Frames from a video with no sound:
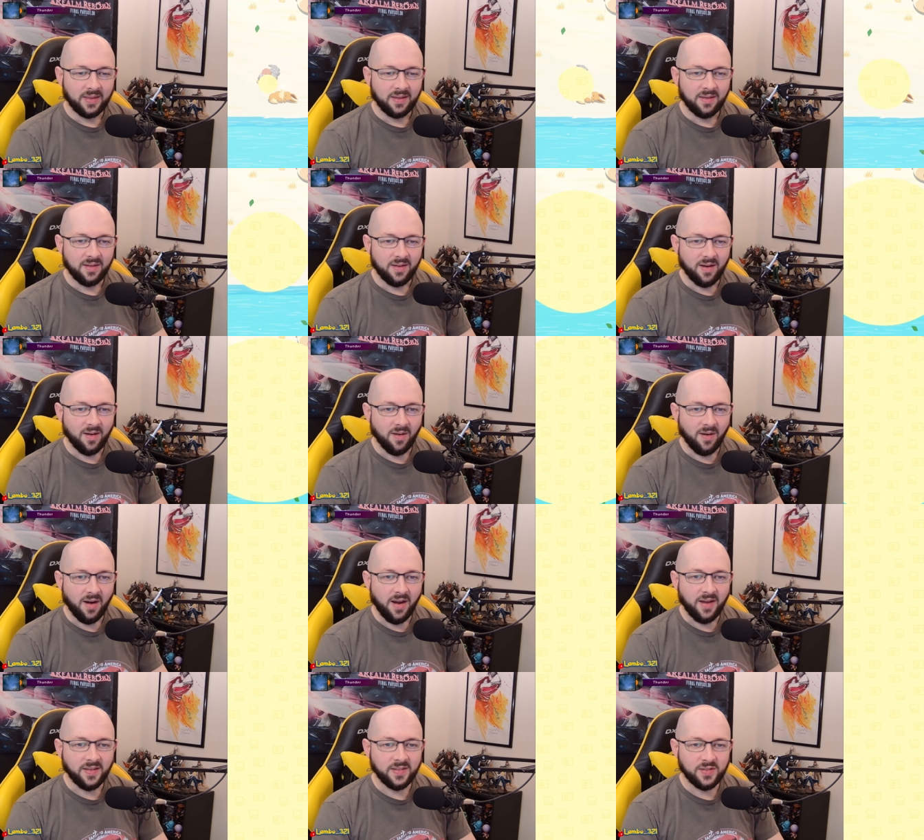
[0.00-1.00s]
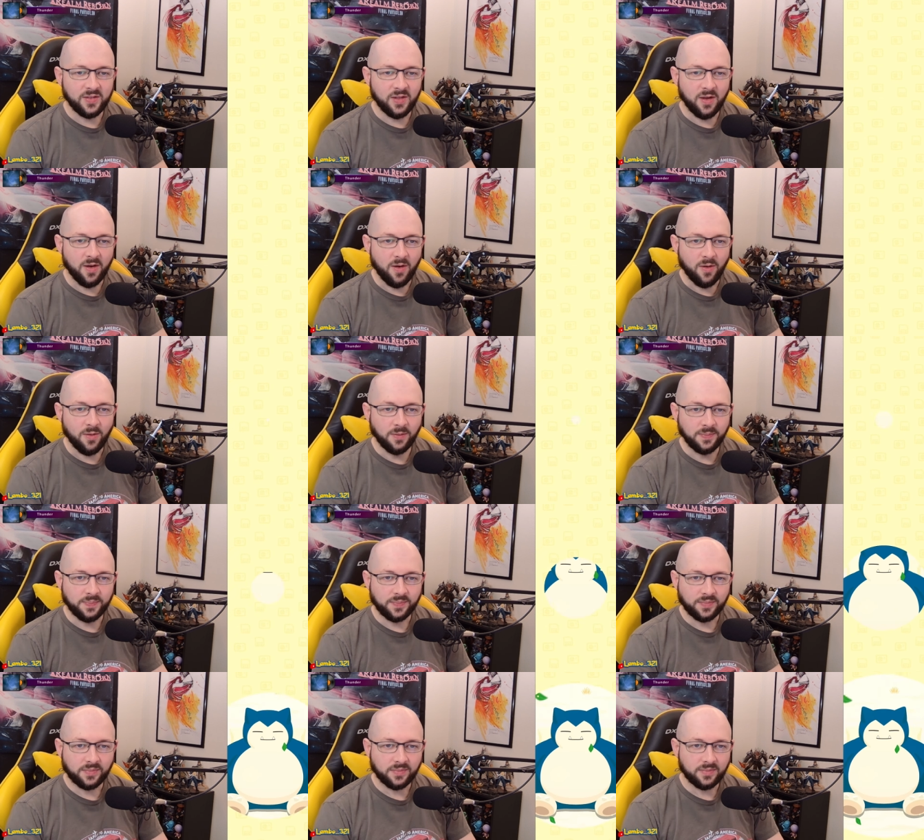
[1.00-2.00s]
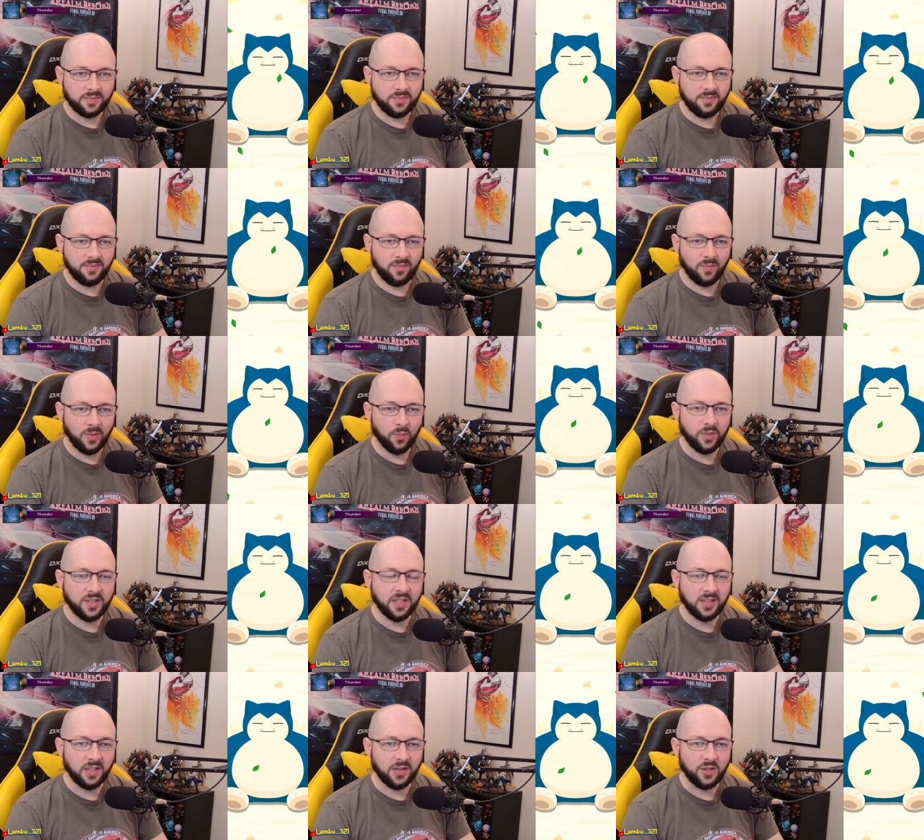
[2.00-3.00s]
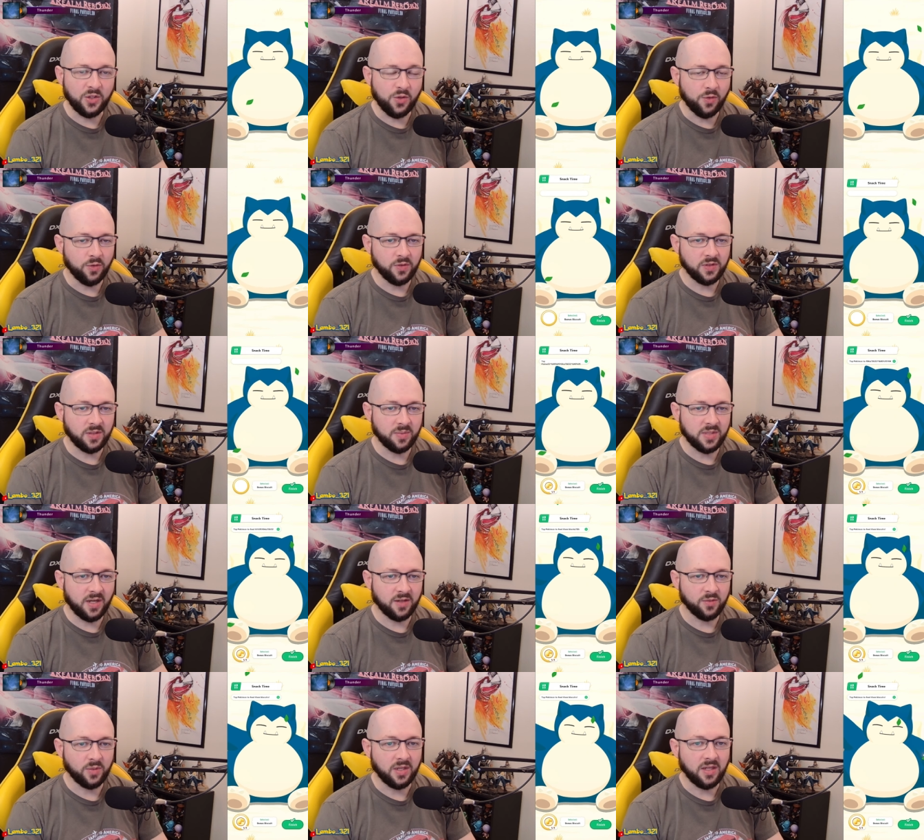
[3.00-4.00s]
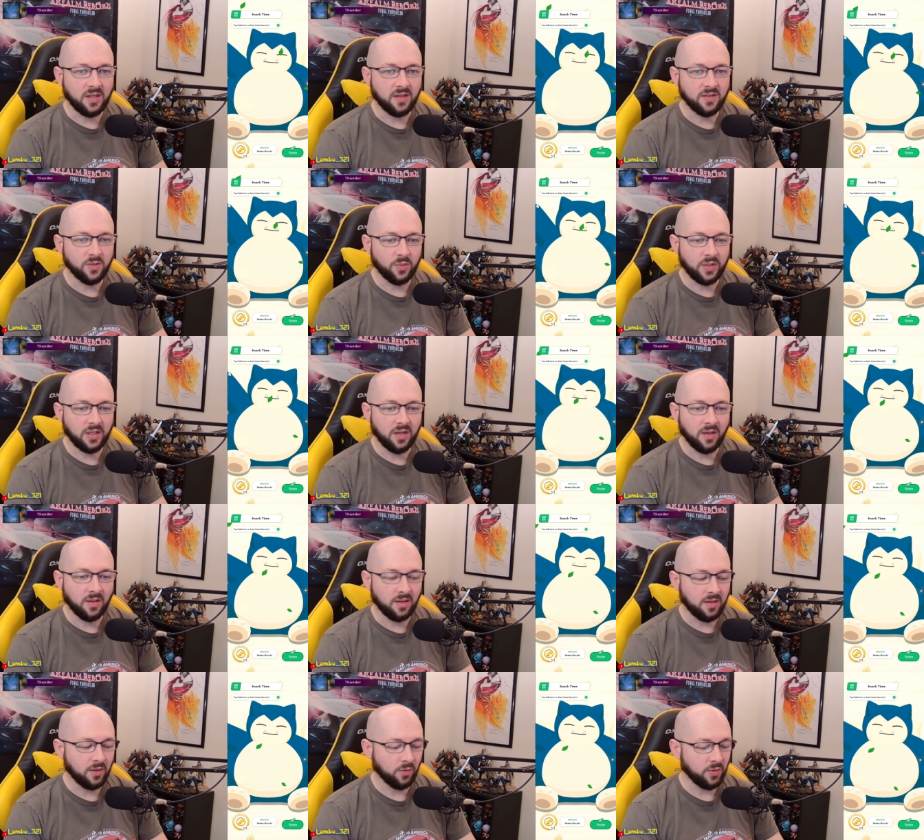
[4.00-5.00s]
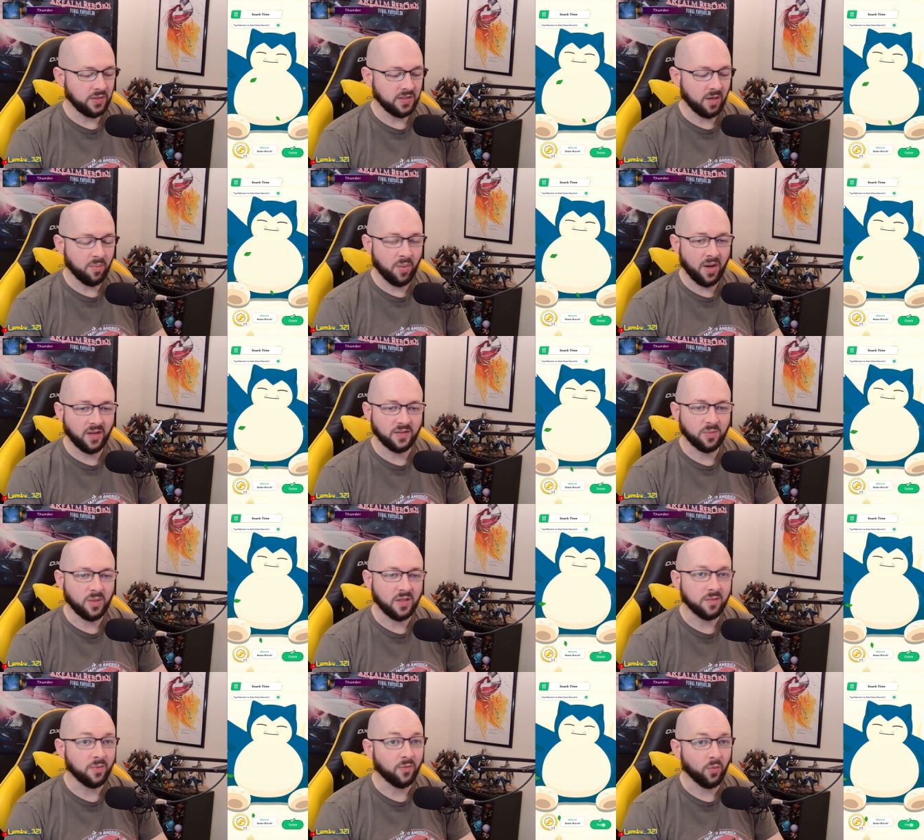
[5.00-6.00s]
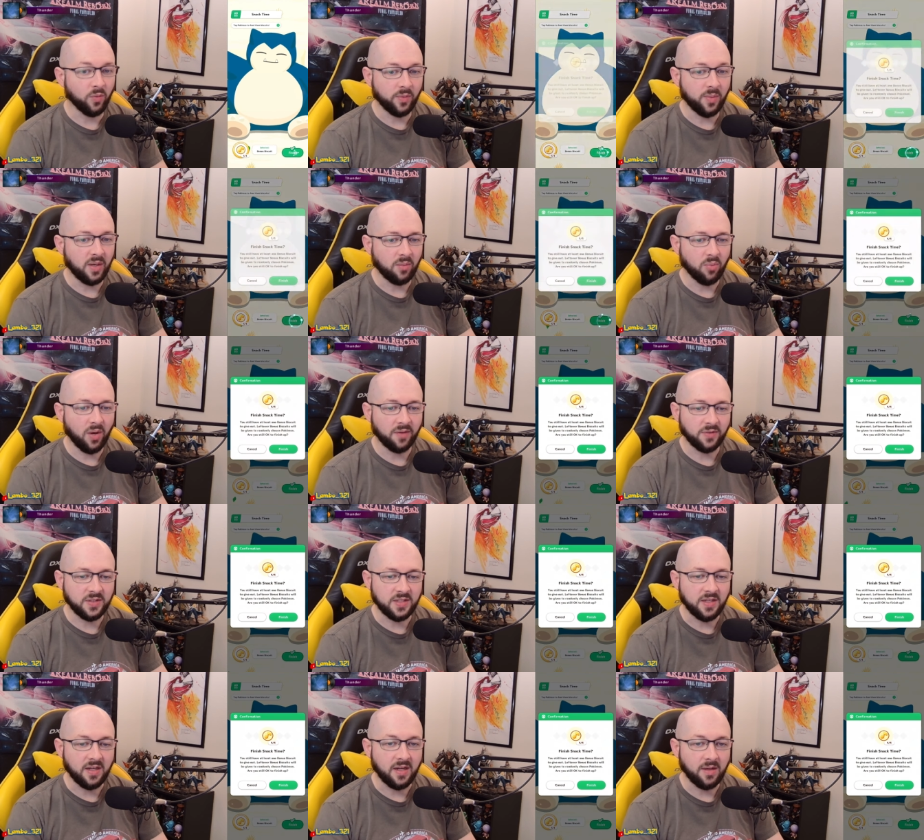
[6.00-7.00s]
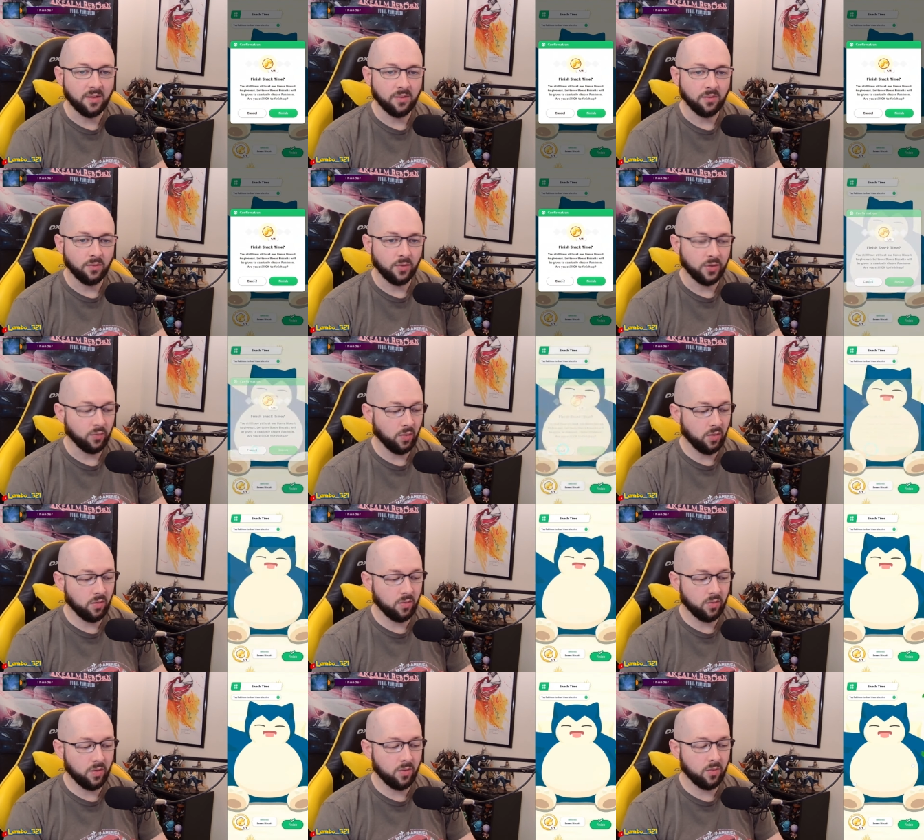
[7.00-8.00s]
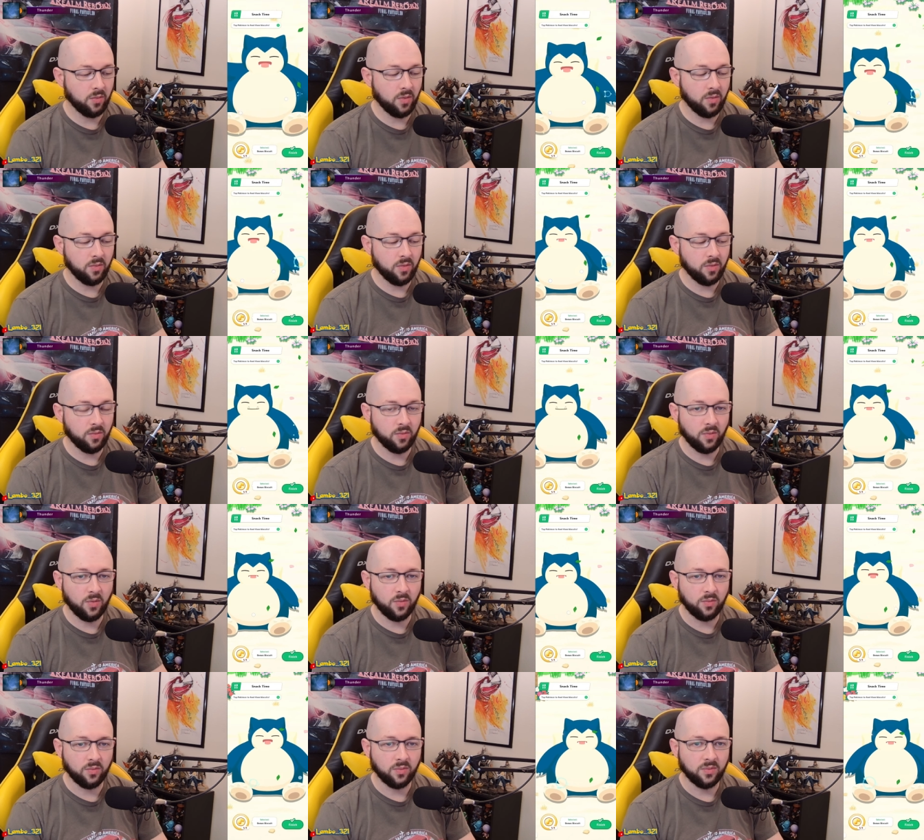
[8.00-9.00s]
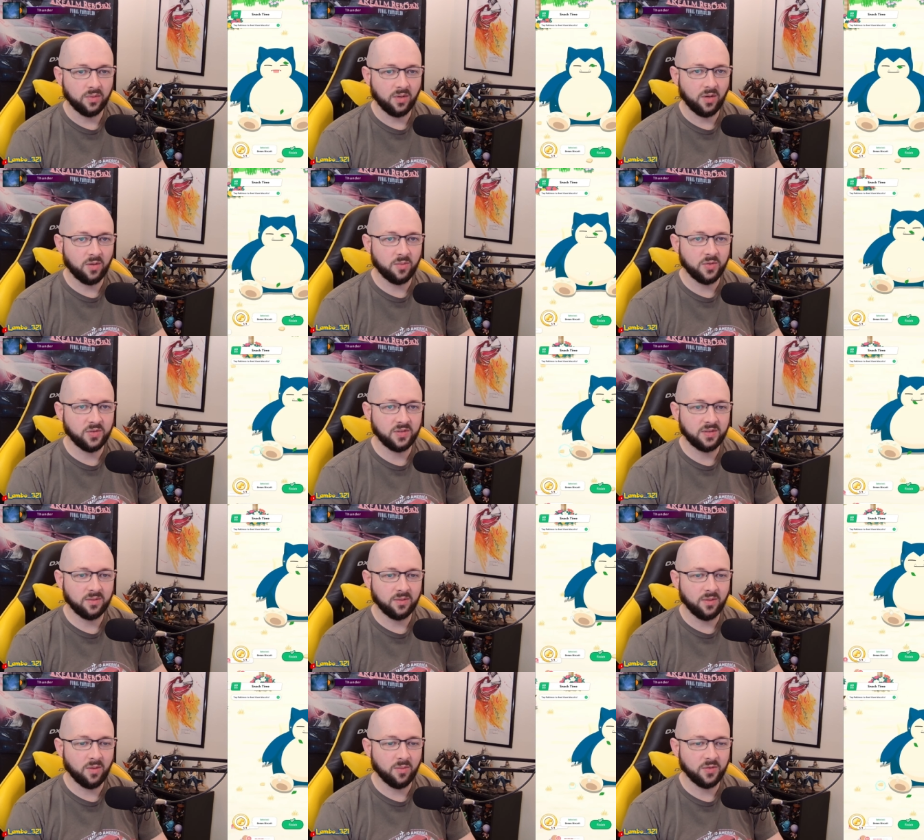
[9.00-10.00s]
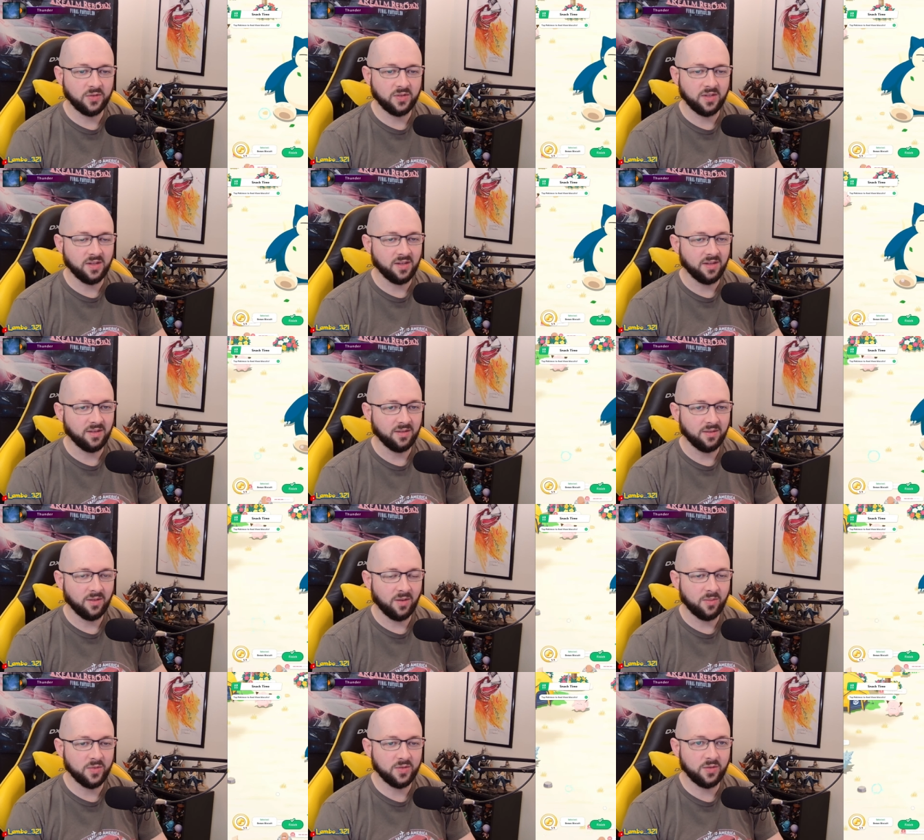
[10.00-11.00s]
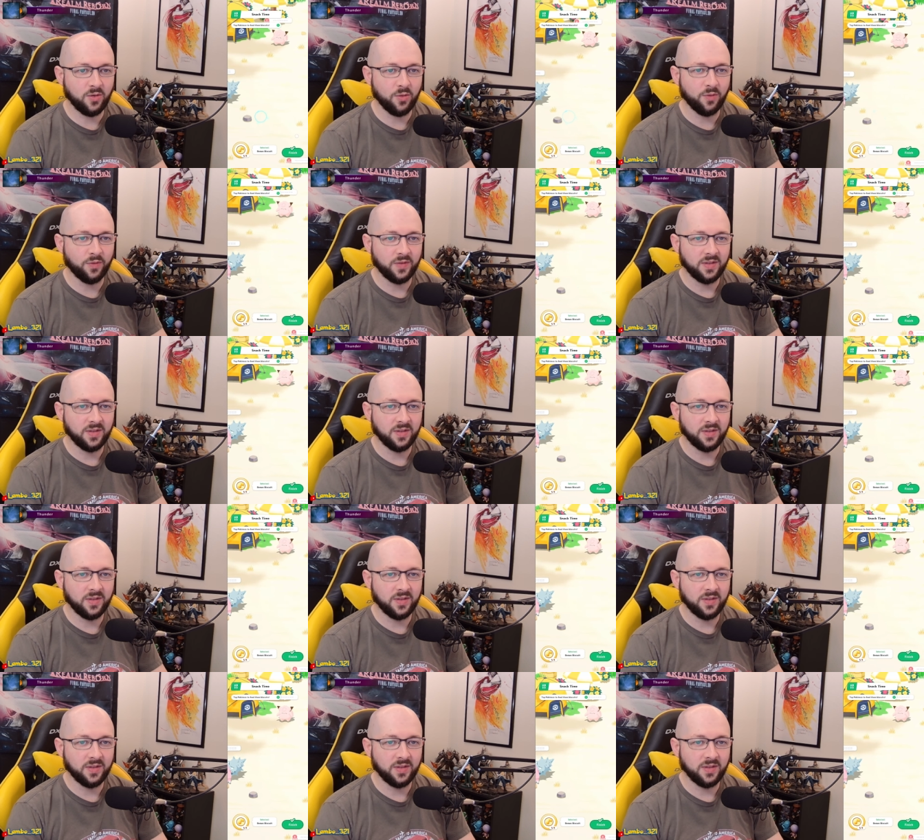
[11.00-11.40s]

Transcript: All right, so we did get the two new sleep styles we need, so we can uh, increase our pot space before we make breakfast today. Wait, whoa, no, no, no, whoa. Almost, almost, uh, almost goofed.